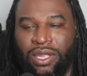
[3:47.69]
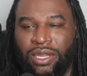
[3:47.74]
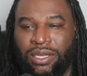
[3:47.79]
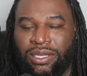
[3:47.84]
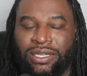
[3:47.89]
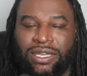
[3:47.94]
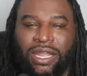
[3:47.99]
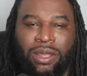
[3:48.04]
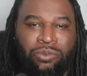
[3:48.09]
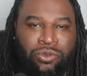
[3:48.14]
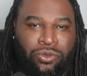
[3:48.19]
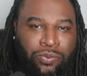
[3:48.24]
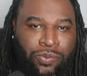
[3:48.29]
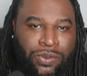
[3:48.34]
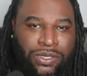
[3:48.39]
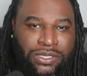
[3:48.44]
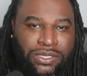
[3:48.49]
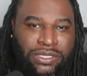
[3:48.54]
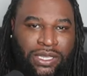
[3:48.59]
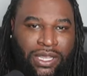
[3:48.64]
The
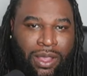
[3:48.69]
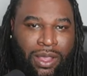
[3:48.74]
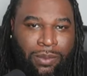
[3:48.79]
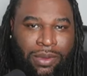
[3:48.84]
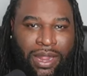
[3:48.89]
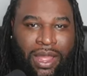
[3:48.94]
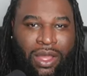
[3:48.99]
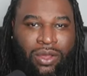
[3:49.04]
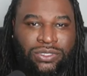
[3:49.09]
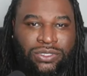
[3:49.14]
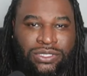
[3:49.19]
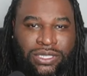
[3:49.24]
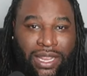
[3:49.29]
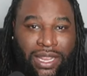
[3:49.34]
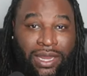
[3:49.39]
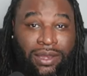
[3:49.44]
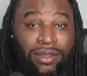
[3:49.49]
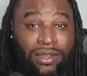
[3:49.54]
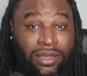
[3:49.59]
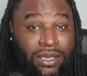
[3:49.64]
WBC coming out
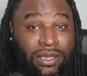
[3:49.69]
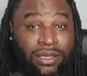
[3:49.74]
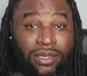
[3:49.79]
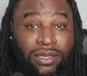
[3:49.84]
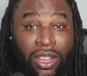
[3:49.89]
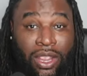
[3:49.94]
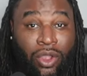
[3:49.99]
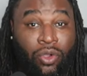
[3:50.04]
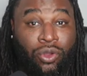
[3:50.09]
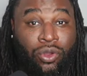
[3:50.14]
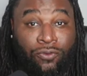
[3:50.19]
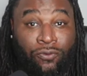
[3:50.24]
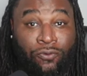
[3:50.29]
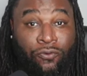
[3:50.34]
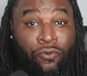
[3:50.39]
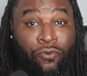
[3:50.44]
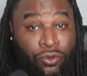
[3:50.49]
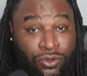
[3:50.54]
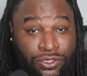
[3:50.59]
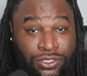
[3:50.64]
saying they're going to
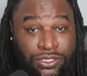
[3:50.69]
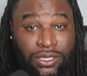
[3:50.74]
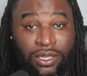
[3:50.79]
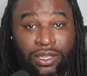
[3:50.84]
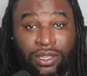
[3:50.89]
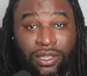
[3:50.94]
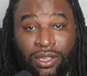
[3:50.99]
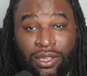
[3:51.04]
force it